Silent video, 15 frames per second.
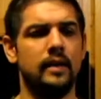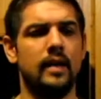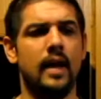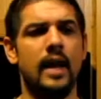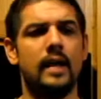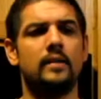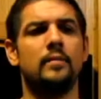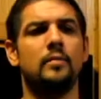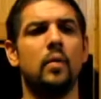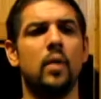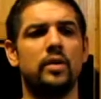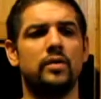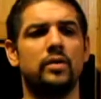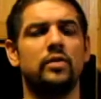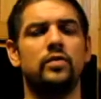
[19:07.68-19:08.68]
had some
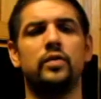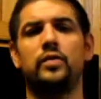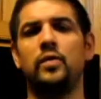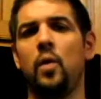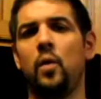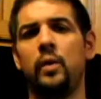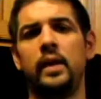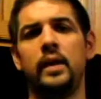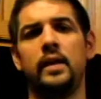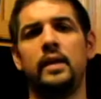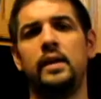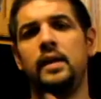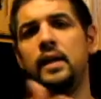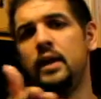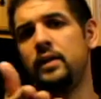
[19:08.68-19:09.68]
questions for Tony, and
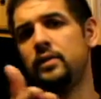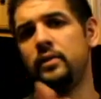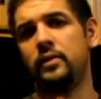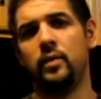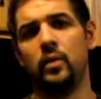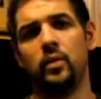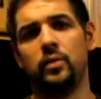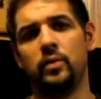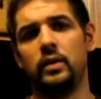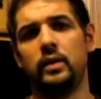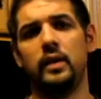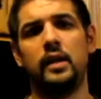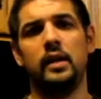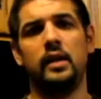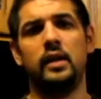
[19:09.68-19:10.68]
he answered those
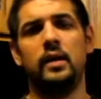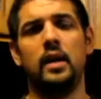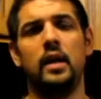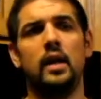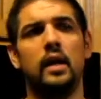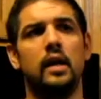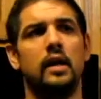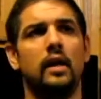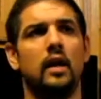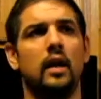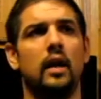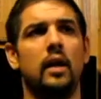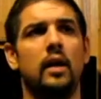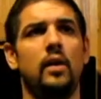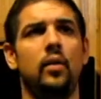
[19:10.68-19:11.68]

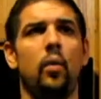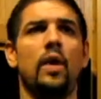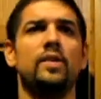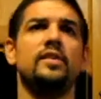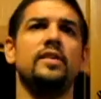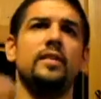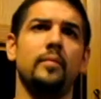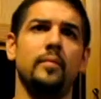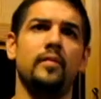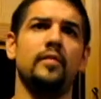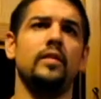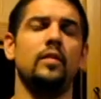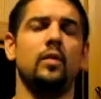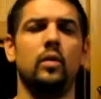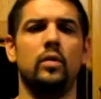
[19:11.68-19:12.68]
in watching some of
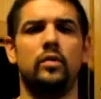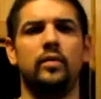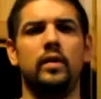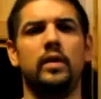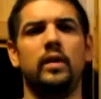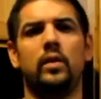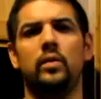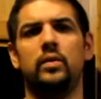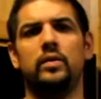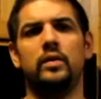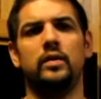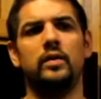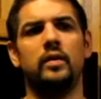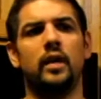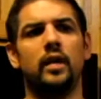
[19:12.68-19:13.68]
his older videos
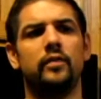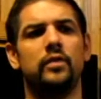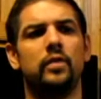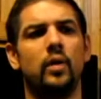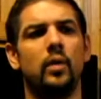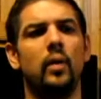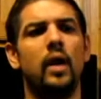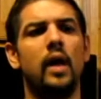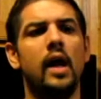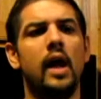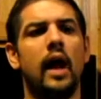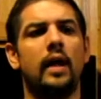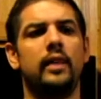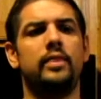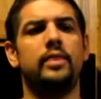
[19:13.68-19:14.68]
and stuff. So
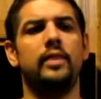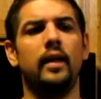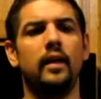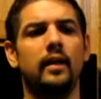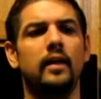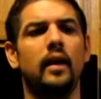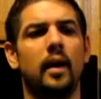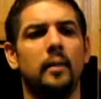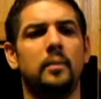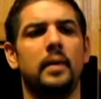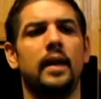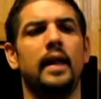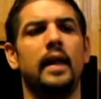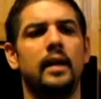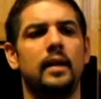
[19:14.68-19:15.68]
I think I'm
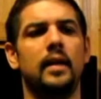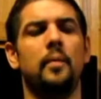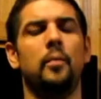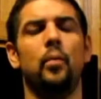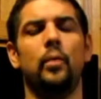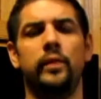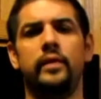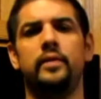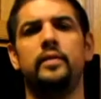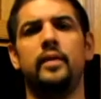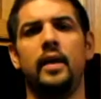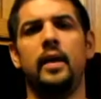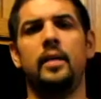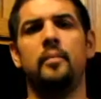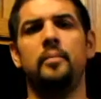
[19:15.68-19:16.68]
going to end up with the
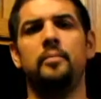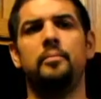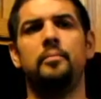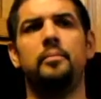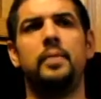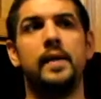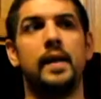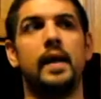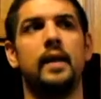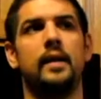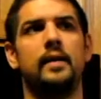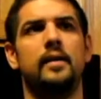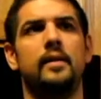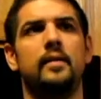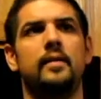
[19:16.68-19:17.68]
same
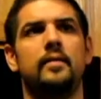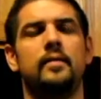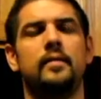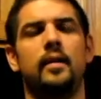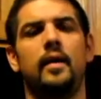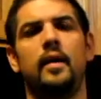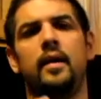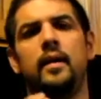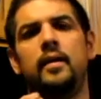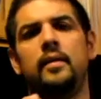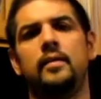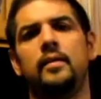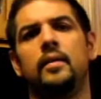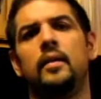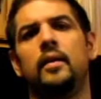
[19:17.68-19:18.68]
PIDs and